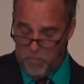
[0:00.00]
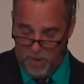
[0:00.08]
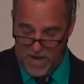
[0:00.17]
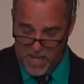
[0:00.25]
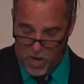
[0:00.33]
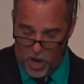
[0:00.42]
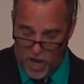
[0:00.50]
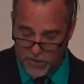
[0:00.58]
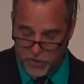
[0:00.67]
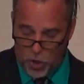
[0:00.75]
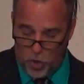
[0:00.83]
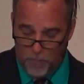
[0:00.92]
but He
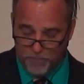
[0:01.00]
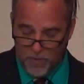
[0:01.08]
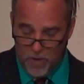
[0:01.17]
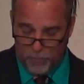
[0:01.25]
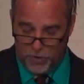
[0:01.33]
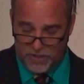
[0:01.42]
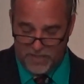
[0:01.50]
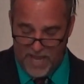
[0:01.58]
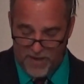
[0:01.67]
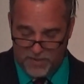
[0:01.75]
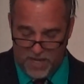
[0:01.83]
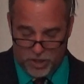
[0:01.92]
also
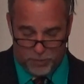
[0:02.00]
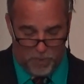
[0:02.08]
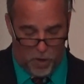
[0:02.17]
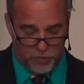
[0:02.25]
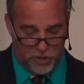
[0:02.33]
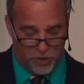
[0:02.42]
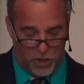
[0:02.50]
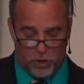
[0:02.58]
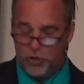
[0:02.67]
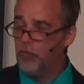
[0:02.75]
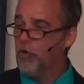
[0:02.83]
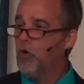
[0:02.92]
perceives and exposes
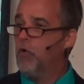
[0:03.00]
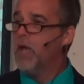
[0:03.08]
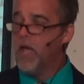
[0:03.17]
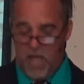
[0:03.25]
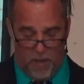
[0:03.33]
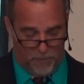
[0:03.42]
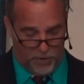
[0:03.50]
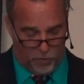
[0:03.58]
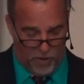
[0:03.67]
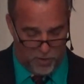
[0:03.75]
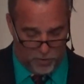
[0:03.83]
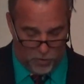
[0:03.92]
their true,
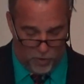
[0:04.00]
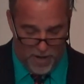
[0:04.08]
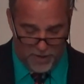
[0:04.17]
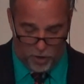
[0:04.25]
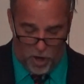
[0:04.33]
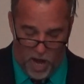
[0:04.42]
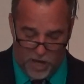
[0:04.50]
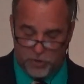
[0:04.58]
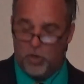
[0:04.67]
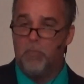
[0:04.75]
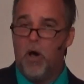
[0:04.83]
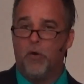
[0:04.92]
hypocritical, and their
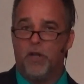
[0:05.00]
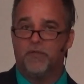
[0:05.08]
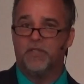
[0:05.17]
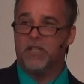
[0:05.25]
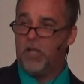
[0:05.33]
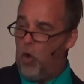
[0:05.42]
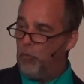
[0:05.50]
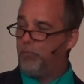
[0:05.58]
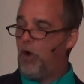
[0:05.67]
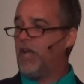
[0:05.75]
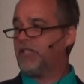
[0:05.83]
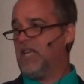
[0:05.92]
hostile motives in the whole
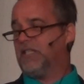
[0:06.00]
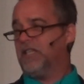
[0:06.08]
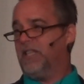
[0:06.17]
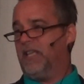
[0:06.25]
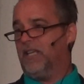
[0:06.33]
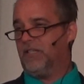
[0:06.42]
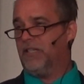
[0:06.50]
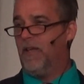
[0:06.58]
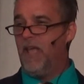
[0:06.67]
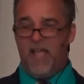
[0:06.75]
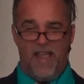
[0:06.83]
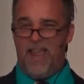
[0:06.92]
process of this.
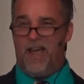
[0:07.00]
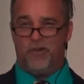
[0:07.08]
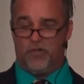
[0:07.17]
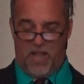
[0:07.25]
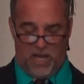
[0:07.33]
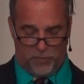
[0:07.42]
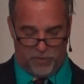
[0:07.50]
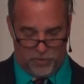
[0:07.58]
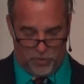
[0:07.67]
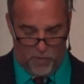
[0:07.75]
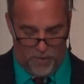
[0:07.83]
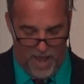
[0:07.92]
He understands what
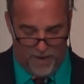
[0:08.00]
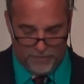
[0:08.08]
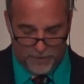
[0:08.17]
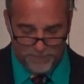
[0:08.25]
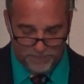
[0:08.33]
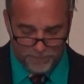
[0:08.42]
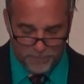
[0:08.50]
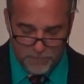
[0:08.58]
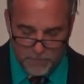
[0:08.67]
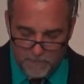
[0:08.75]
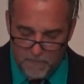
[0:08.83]
they're going after.